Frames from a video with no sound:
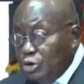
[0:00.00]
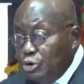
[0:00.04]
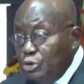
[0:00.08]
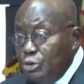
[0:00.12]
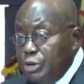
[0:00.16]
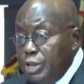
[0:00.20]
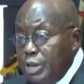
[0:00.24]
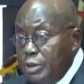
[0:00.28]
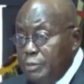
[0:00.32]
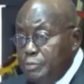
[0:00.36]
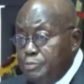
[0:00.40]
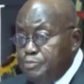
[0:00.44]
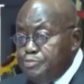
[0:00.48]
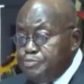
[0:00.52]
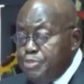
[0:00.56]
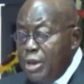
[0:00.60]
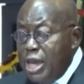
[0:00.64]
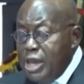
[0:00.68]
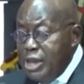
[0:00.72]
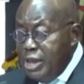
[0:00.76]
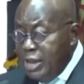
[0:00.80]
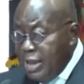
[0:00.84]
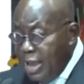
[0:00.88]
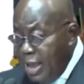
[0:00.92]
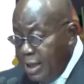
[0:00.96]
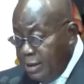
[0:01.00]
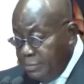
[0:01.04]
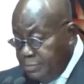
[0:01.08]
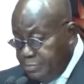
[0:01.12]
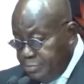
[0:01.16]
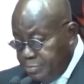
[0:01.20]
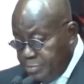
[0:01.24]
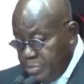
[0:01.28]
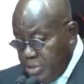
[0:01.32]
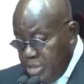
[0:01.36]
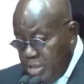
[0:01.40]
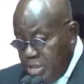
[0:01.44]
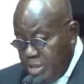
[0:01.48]
including paying
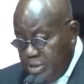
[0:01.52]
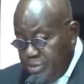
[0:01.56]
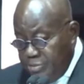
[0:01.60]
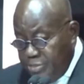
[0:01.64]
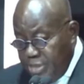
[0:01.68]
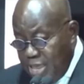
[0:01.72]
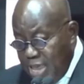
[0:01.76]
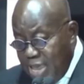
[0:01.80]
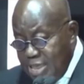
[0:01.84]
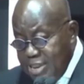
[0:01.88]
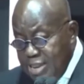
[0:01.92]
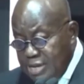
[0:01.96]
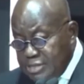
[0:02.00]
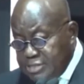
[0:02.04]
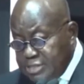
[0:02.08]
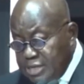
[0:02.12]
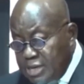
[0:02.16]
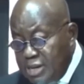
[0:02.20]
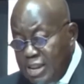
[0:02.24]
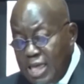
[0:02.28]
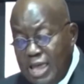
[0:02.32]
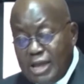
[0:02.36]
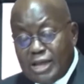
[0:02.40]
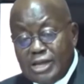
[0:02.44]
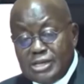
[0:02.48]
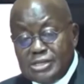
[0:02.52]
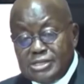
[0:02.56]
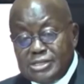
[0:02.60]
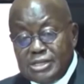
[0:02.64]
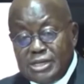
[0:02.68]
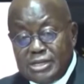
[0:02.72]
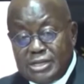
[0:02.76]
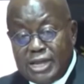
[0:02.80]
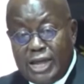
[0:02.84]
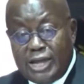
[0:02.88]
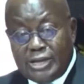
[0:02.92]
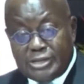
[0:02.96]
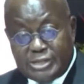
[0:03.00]
up the energy
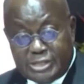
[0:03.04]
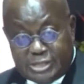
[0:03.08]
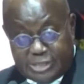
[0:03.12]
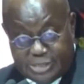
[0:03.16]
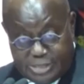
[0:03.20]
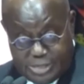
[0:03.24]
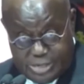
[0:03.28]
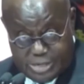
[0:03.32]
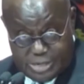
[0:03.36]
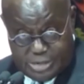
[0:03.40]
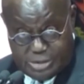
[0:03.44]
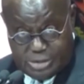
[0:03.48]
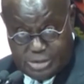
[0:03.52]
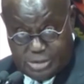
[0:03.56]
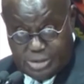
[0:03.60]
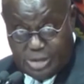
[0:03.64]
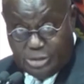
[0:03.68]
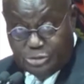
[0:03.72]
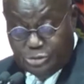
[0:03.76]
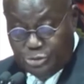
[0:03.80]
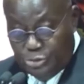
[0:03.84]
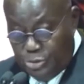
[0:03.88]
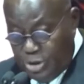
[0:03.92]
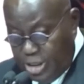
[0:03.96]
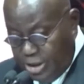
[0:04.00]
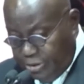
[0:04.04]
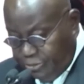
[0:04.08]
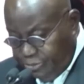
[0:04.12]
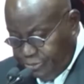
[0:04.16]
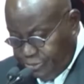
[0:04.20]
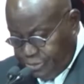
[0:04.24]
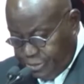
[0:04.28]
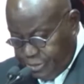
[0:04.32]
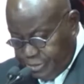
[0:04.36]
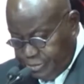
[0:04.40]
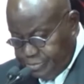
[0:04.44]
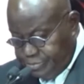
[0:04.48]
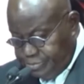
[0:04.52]
legacy debts that you
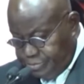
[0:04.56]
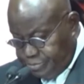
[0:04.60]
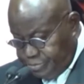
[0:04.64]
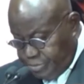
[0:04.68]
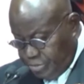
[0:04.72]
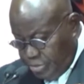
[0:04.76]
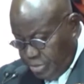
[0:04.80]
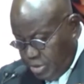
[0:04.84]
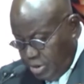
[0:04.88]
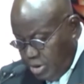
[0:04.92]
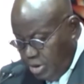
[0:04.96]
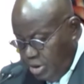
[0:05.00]
left.